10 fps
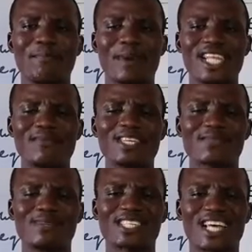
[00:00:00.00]
My name
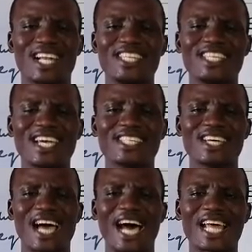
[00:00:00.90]
is Mr. Legend,
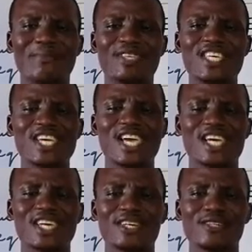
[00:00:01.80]
and I'm
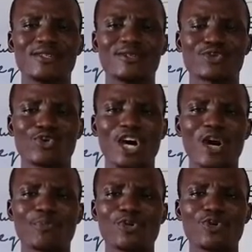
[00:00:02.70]
here to
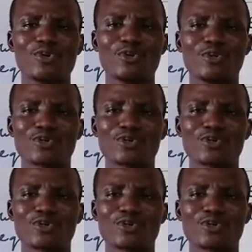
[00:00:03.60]
help you,